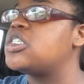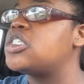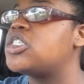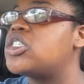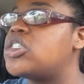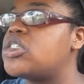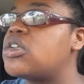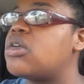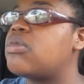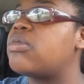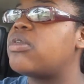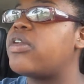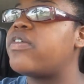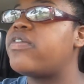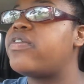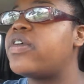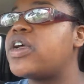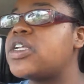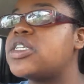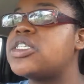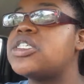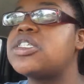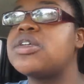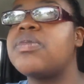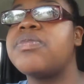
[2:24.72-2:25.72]
So I'm gonna
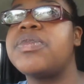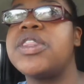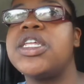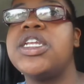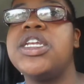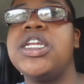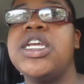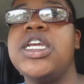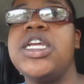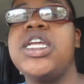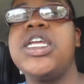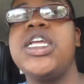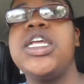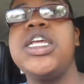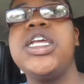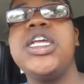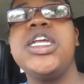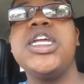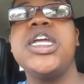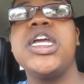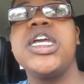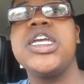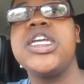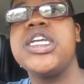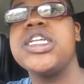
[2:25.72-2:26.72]
find something to
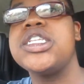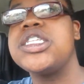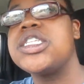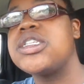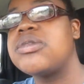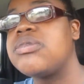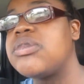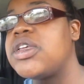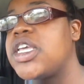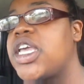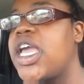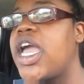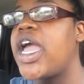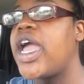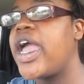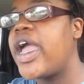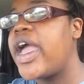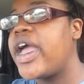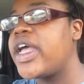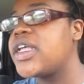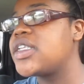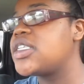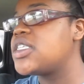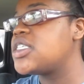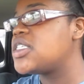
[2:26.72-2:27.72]
eat and get some
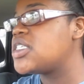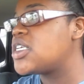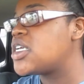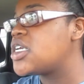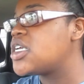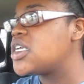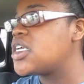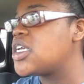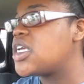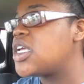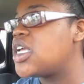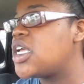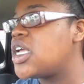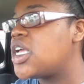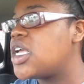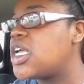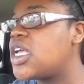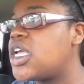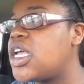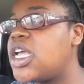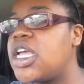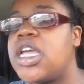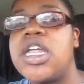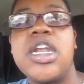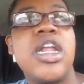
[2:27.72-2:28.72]
gas,
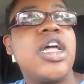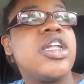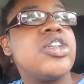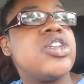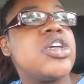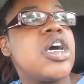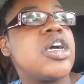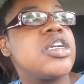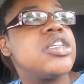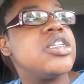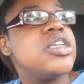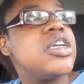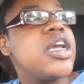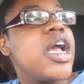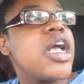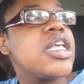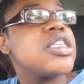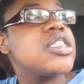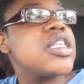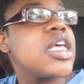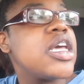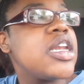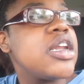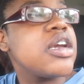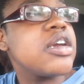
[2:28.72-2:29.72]
and I'll talk to you
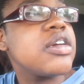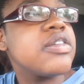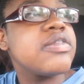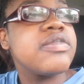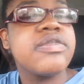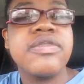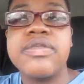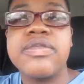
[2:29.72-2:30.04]
guys later.